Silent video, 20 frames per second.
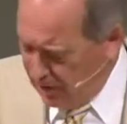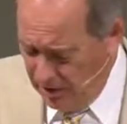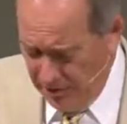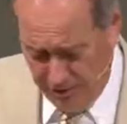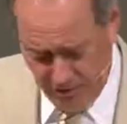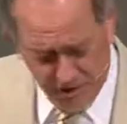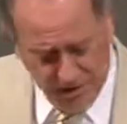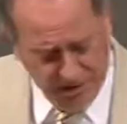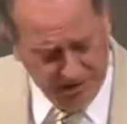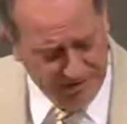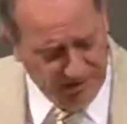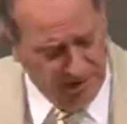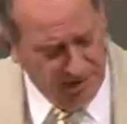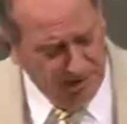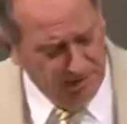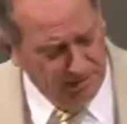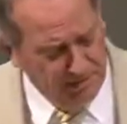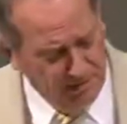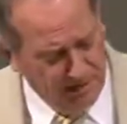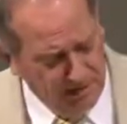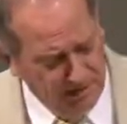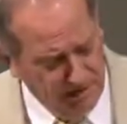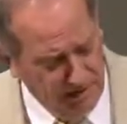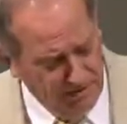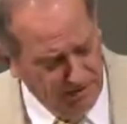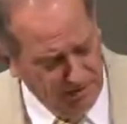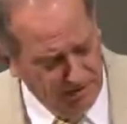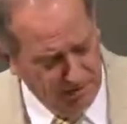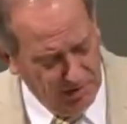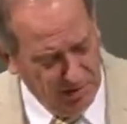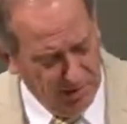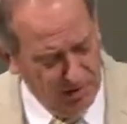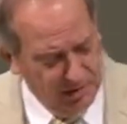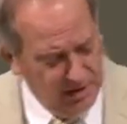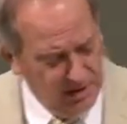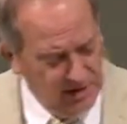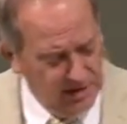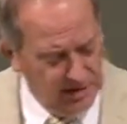throughout that empire, having been